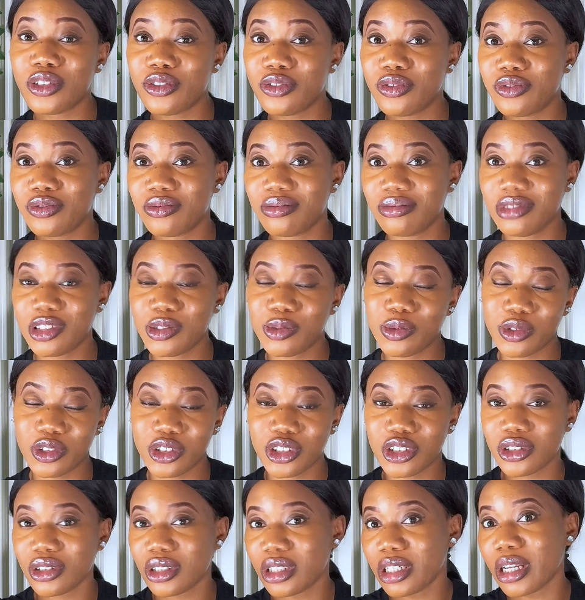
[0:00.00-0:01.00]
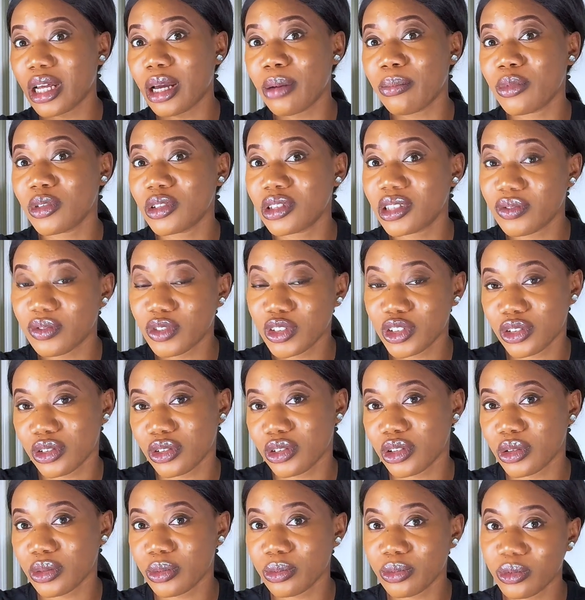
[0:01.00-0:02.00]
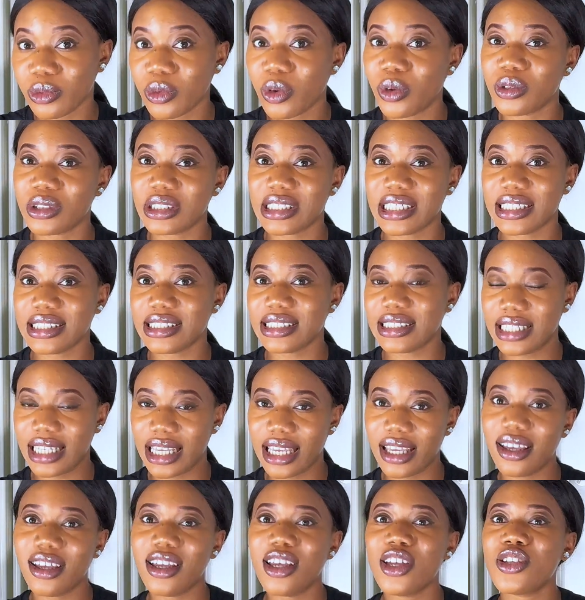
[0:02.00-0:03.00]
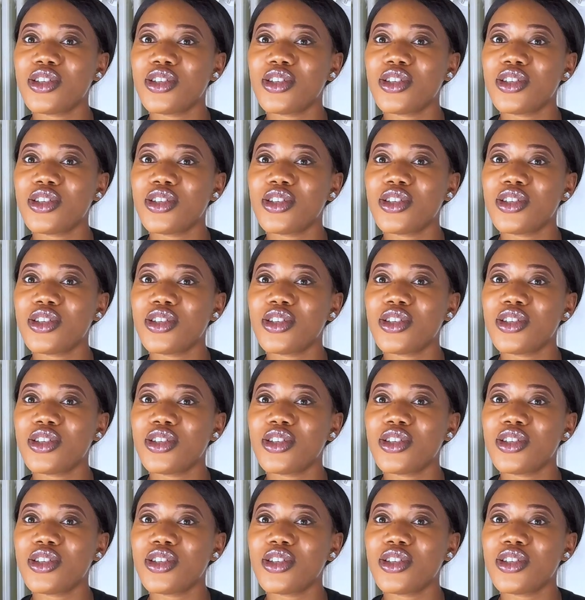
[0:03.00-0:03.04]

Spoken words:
of inspirational and motivational content there.